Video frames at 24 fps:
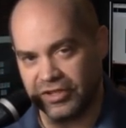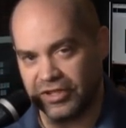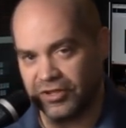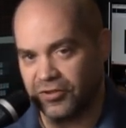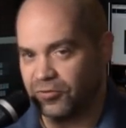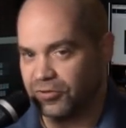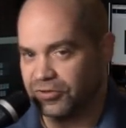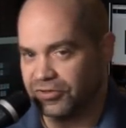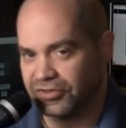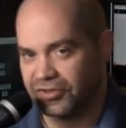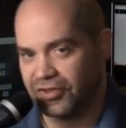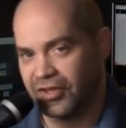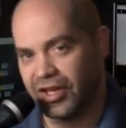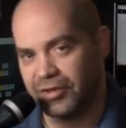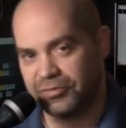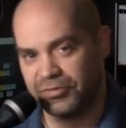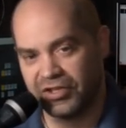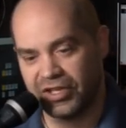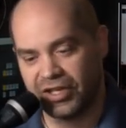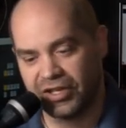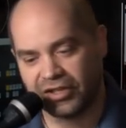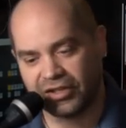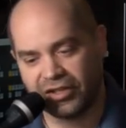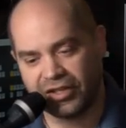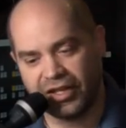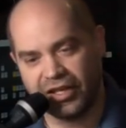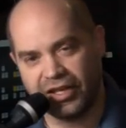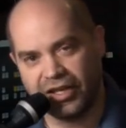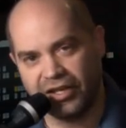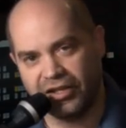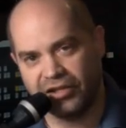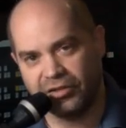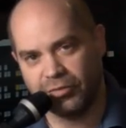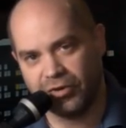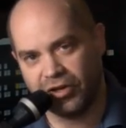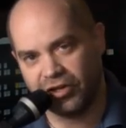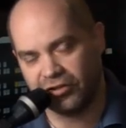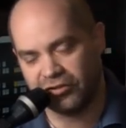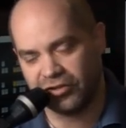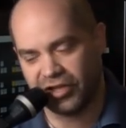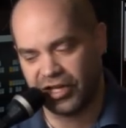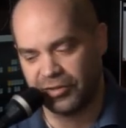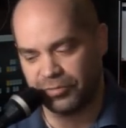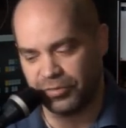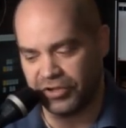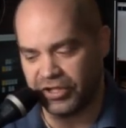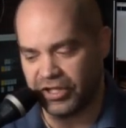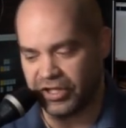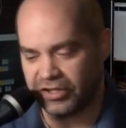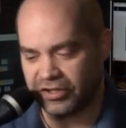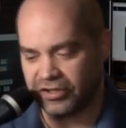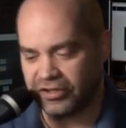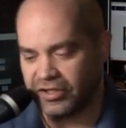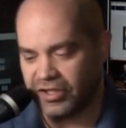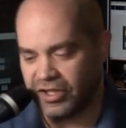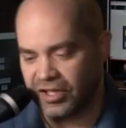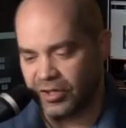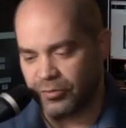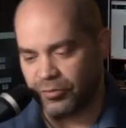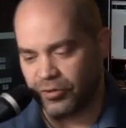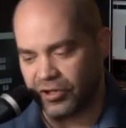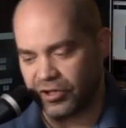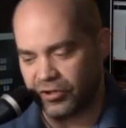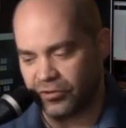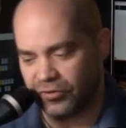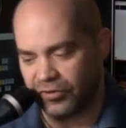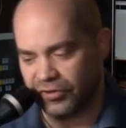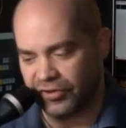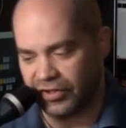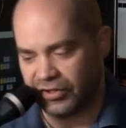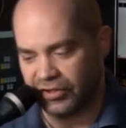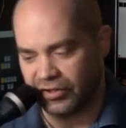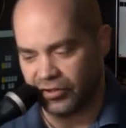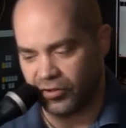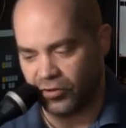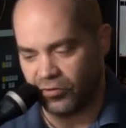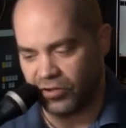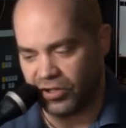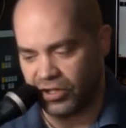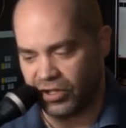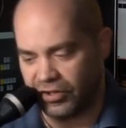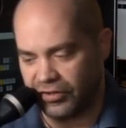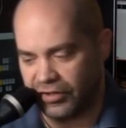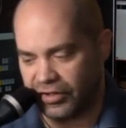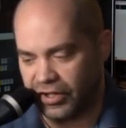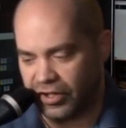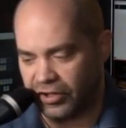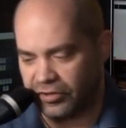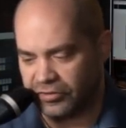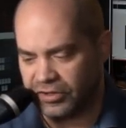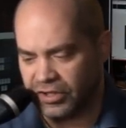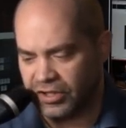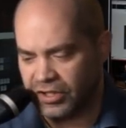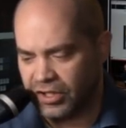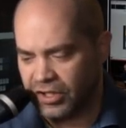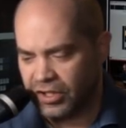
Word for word: an old tape deck and a modern HyperDeck. Pretty cool thing going on there.